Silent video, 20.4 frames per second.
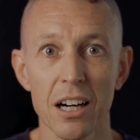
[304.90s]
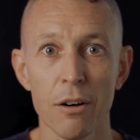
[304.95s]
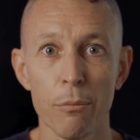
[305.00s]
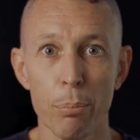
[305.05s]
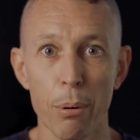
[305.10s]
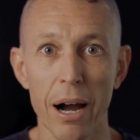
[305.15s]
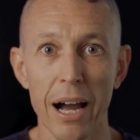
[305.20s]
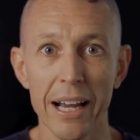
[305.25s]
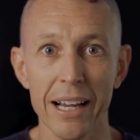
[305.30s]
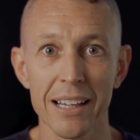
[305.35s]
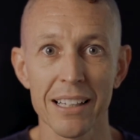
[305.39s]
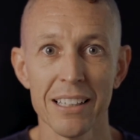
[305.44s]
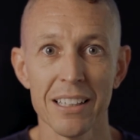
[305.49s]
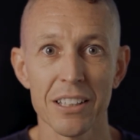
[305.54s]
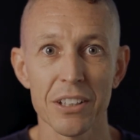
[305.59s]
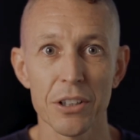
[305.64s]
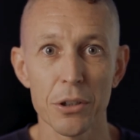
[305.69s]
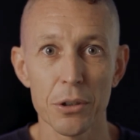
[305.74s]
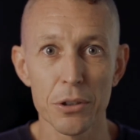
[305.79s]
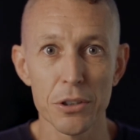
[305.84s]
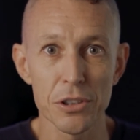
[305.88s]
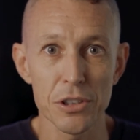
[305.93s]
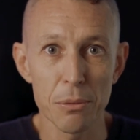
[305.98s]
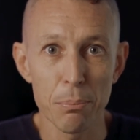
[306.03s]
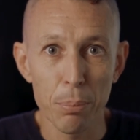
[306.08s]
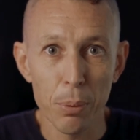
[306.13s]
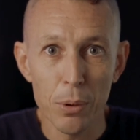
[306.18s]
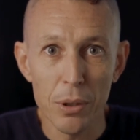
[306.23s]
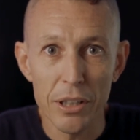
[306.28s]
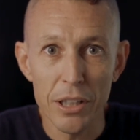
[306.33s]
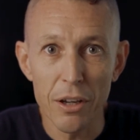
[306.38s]
a bike. You're used to
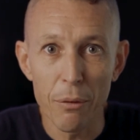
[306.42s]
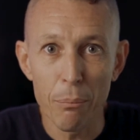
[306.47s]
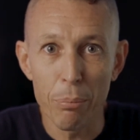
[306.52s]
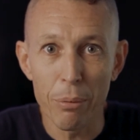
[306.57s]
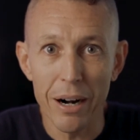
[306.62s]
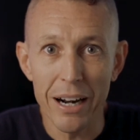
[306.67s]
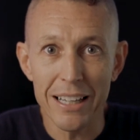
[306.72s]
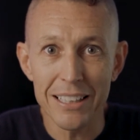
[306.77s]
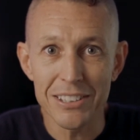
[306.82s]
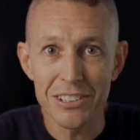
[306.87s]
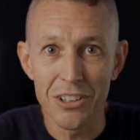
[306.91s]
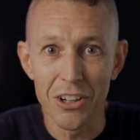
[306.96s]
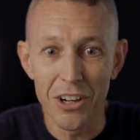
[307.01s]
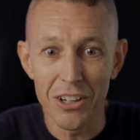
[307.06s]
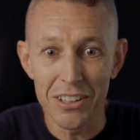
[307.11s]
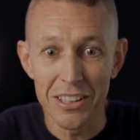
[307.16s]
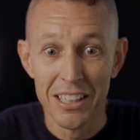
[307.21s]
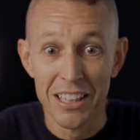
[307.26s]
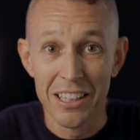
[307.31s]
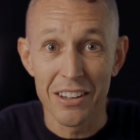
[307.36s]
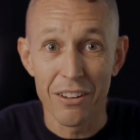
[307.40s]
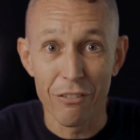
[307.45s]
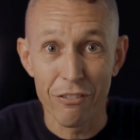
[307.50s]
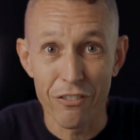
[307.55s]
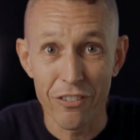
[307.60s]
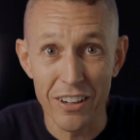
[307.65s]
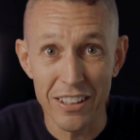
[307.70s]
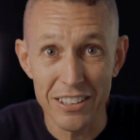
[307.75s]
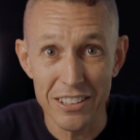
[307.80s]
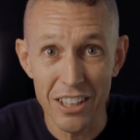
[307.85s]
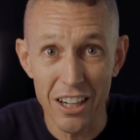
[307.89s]
pulling your brakes on, the
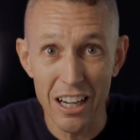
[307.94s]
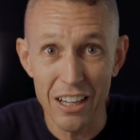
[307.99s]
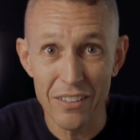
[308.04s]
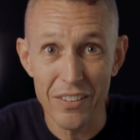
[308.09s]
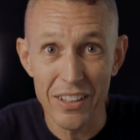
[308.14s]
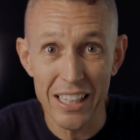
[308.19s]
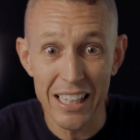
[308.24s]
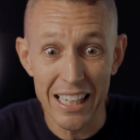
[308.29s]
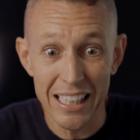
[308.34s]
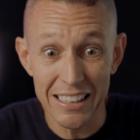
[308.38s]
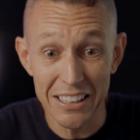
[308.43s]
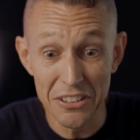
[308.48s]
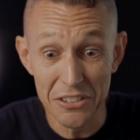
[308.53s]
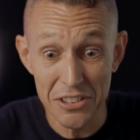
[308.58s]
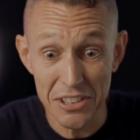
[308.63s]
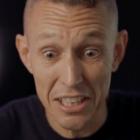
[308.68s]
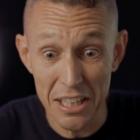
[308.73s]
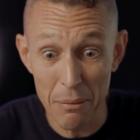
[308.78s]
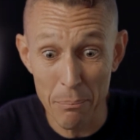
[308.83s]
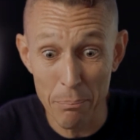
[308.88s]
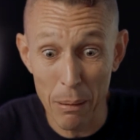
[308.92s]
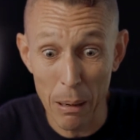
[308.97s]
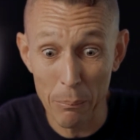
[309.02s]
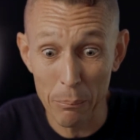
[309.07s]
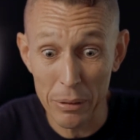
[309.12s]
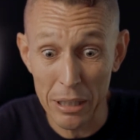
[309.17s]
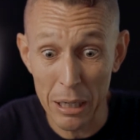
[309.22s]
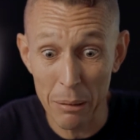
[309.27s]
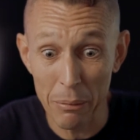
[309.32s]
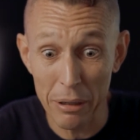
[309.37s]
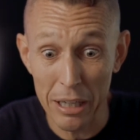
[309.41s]
front diving in, you see a
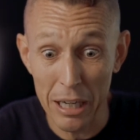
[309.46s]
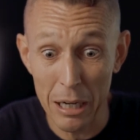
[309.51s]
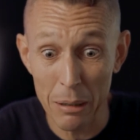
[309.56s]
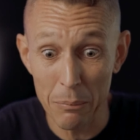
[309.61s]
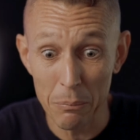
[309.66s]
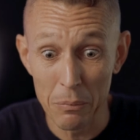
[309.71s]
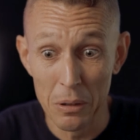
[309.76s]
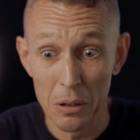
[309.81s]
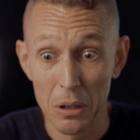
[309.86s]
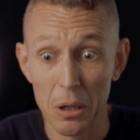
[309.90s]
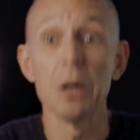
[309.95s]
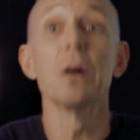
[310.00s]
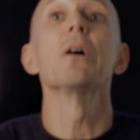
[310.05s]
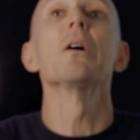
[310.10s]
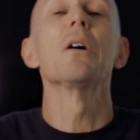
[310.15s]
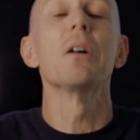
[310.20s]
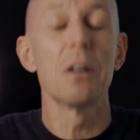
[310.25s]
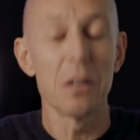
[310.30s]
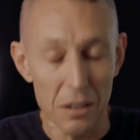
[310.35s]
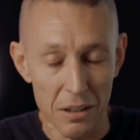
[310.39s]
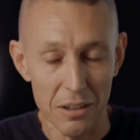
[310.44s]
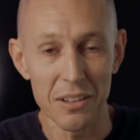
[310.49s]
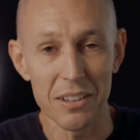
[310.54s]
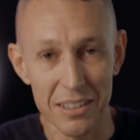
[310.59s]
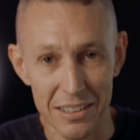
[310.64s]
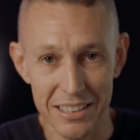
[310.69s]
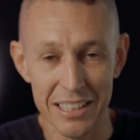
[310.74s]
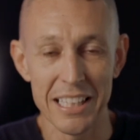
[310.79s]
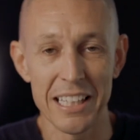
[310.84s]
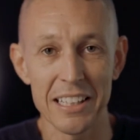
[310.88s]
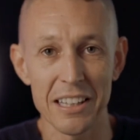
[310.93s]
bump coming up, oh,
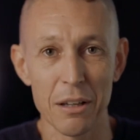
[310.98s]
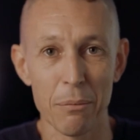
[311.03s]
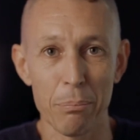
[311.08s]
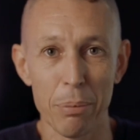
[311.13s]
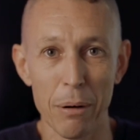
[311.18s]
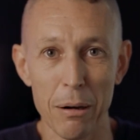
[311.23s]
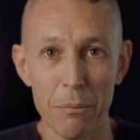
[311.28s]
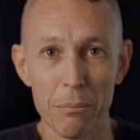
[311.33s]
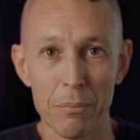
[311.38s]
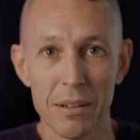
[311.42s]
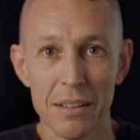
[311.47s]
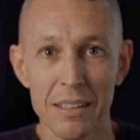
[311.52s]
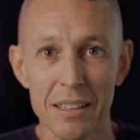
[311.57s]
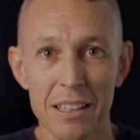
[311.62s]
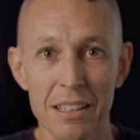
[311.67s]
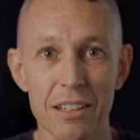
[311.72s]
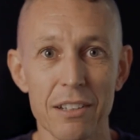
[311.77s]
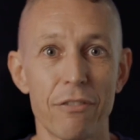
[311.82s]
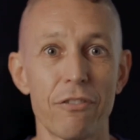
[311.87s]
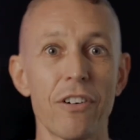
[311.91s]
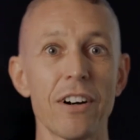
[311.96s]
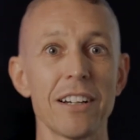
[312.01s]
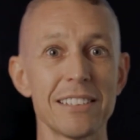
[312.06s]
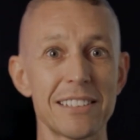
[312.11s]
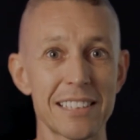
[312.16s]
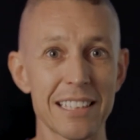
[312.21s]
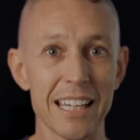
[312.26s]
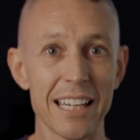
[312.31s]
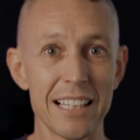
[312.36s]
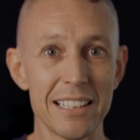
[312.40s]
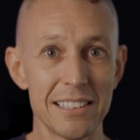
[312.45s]
you hit the bump, the front
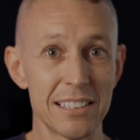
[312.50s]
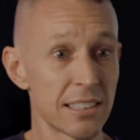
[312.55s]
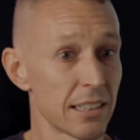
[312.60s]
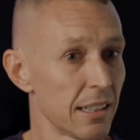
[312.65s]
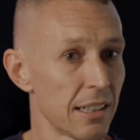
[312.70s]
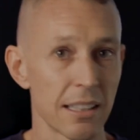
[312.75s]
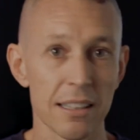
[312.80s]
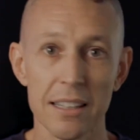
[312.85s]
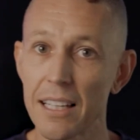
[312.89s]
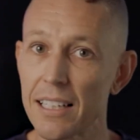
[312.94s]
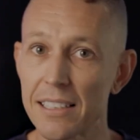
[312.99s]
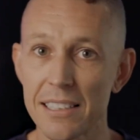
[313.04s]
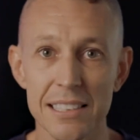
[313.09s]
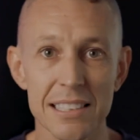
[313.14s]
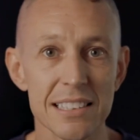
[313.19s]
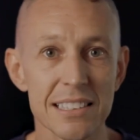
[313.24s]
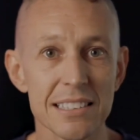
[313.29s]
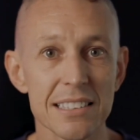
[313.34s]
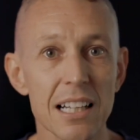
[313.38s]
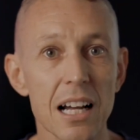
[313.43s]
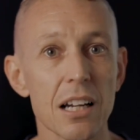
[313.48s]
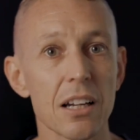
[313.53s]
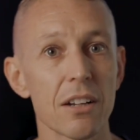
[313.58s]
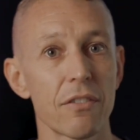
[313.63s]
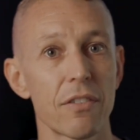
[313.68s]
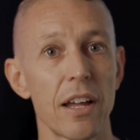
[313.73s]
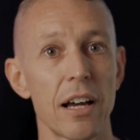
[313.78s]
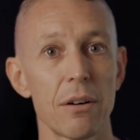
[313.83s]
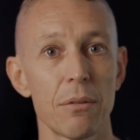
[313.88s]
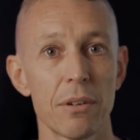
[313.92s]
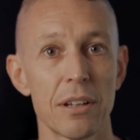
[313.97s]
skids. There's none of
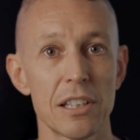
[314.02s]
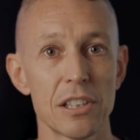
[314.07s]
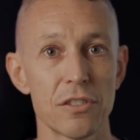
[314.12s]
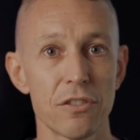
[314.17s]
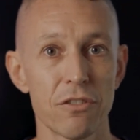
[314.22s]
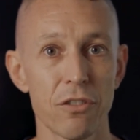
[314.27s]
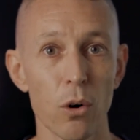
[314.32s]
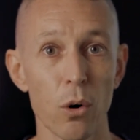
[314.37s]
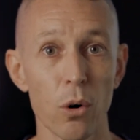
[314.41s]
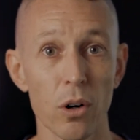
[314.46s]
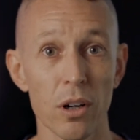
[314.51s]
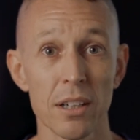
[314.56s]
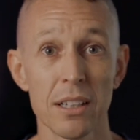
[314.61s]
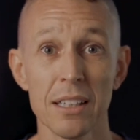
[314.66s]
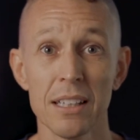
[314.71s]
that with this fork.